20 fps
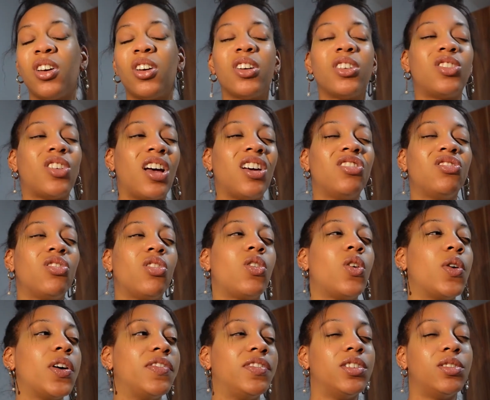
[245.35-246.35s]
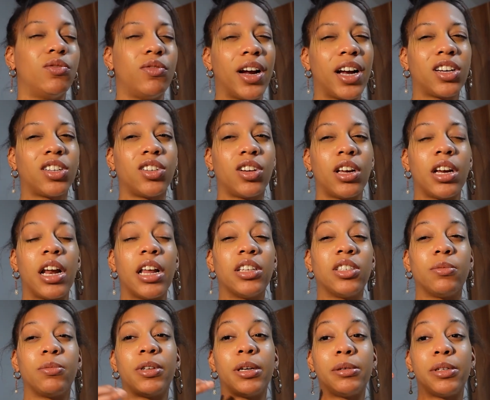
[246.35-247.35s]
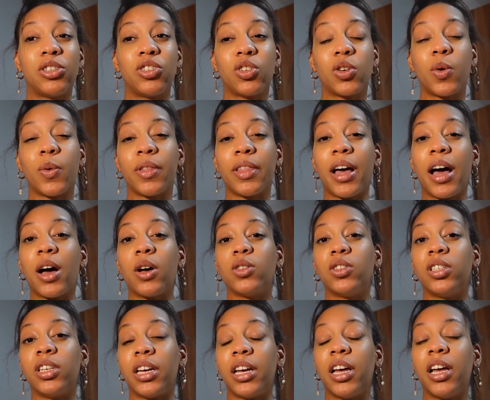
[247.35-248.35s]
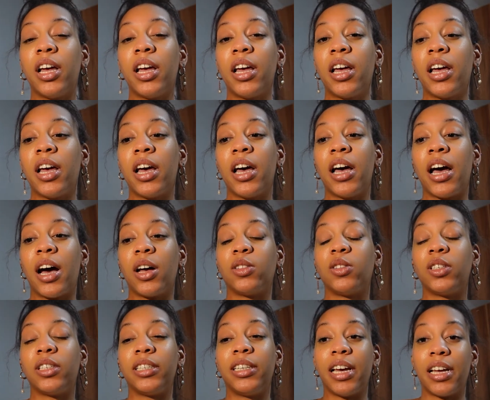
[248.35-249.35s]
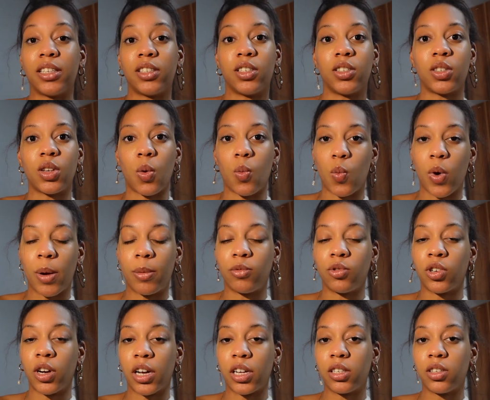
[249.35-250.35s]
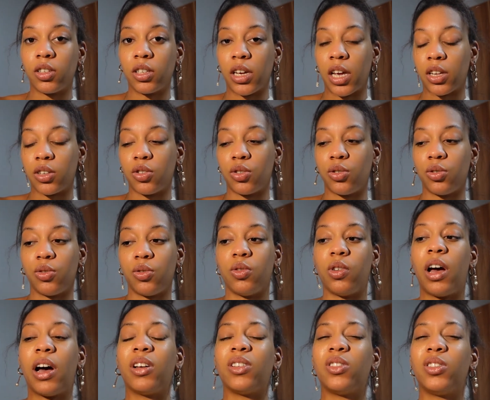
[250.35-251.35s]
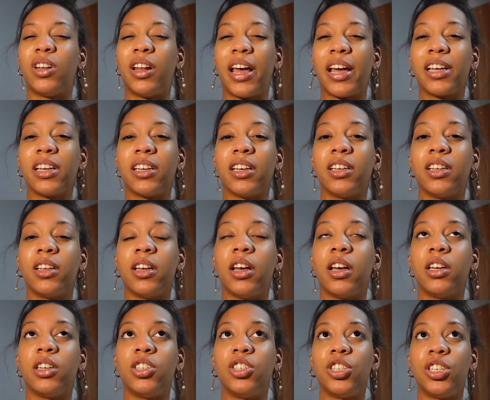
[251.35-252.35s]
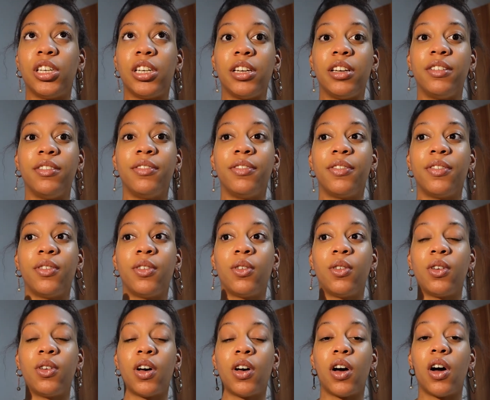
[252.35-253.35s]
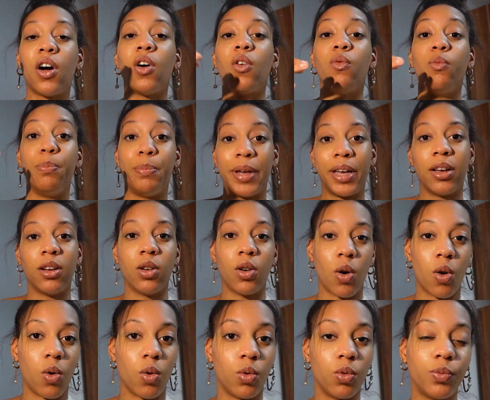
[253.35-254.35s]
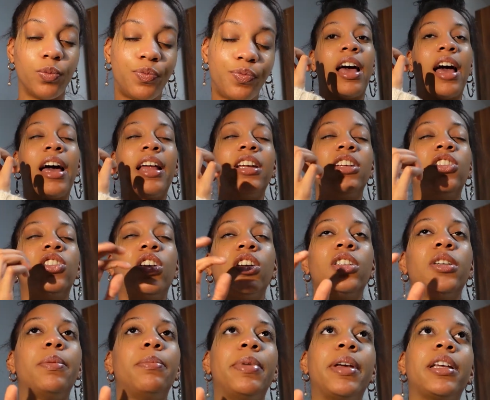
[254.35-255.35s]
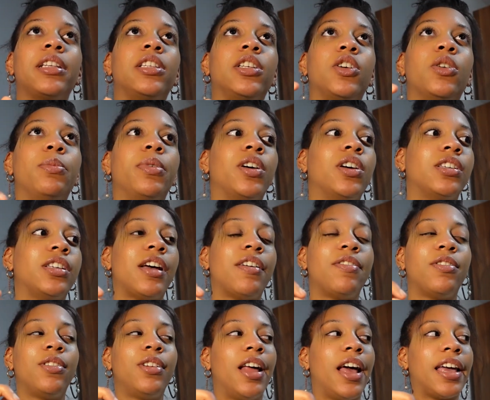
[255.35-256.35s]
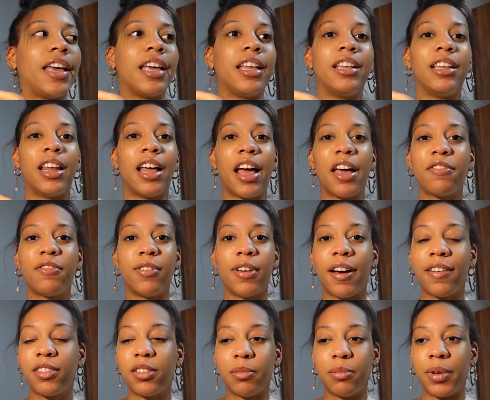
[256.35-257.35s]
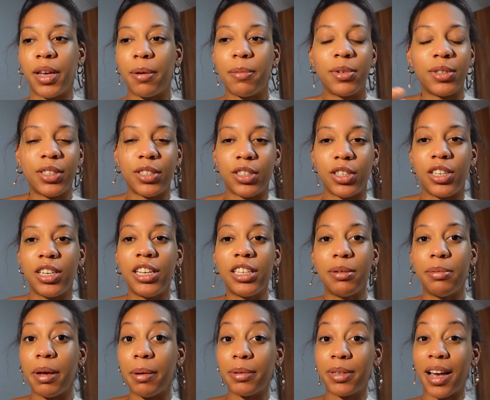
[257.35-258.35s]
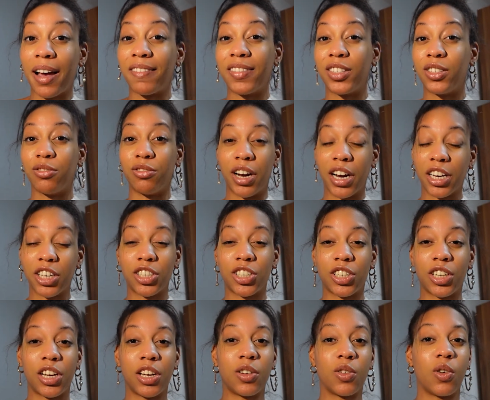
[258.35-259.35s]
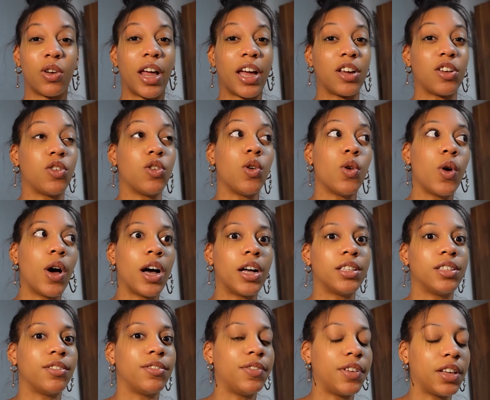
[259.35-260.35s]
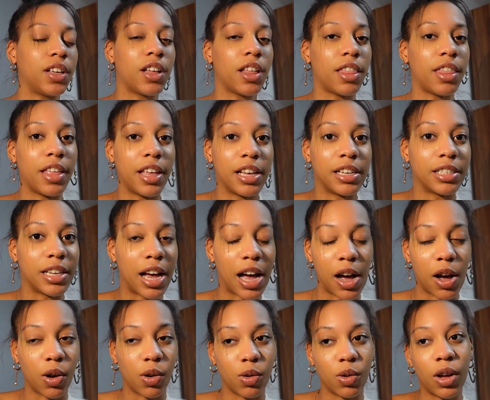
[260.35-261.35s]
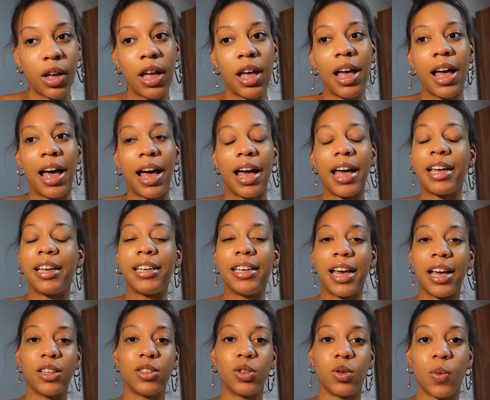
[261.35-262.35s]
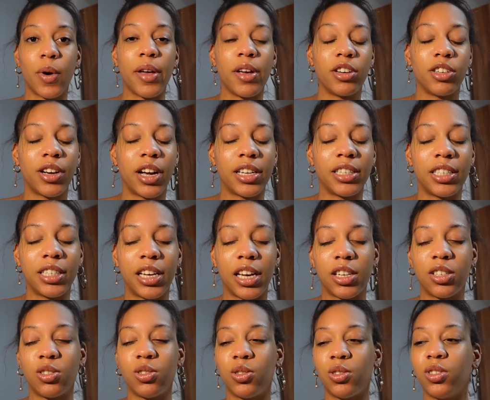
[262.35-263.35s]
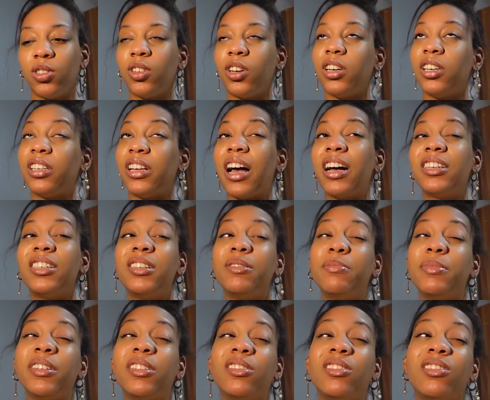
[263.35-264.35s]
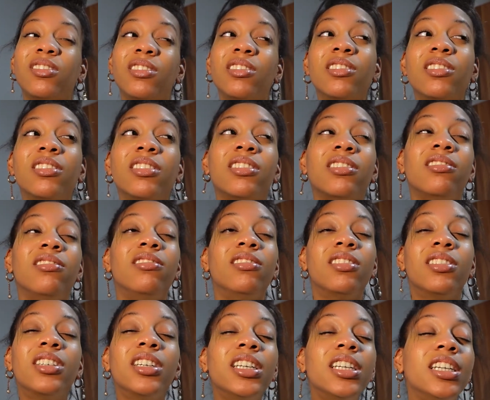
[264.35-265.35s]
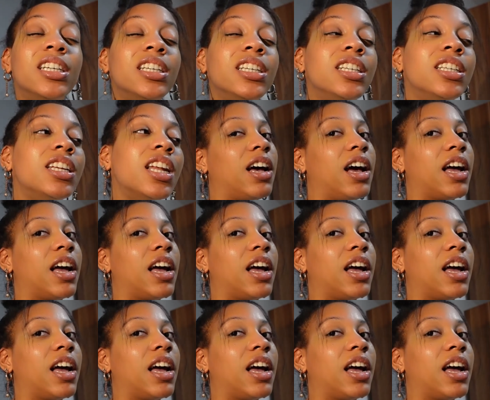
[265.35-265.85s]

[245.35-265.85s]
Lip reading: So I struggle with direction, and sometimes I struggle with how to get to somewhere I'm trying to get to, how to like achieve a big goal. And it's such a big deal because I feel like in life you need to be able to have direction, or like know how to figure things out and get to where you're trying to get to. So it's actually been so annoying.